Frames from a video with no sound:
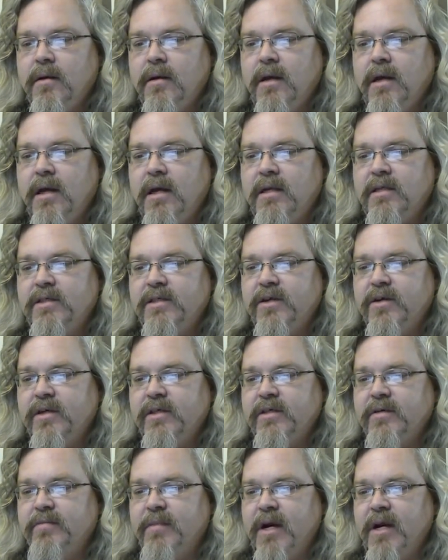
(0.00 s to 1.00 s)
And a
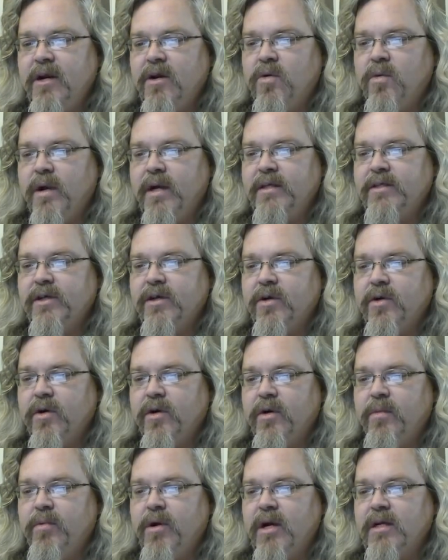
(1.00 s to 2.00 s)
series of minor quakes
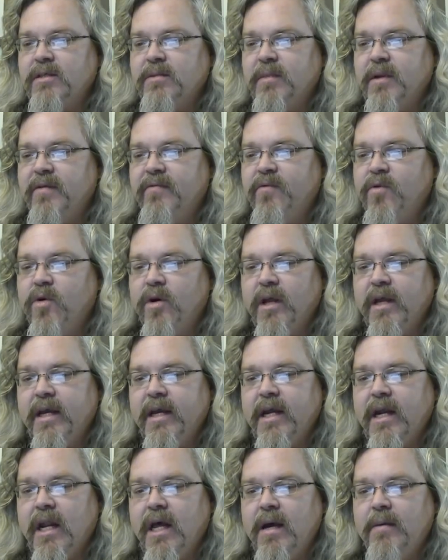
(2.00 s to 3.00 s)
occurred approximately 40
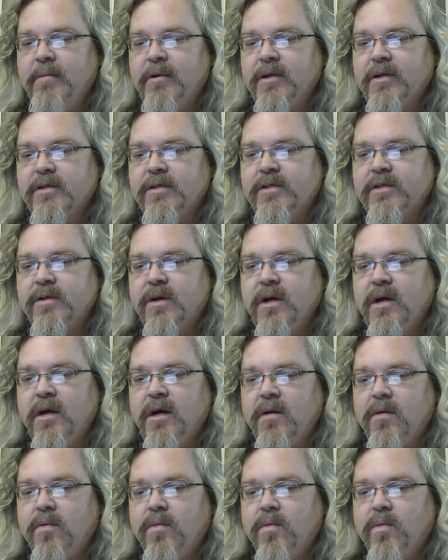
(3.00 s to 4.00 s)
kilometers
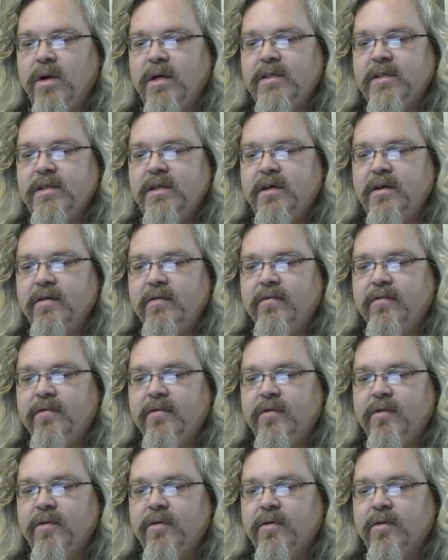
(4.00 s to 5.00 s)
uh, west of
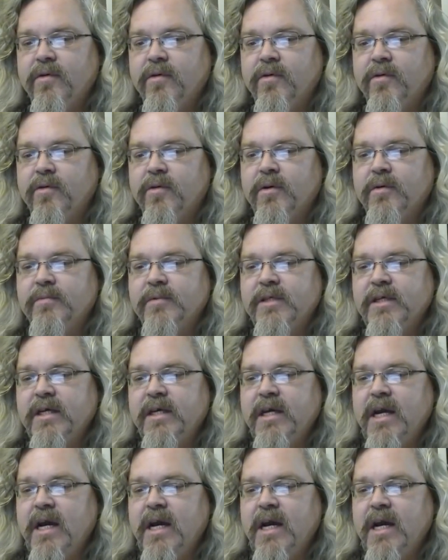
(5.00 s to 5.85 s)
Grimsey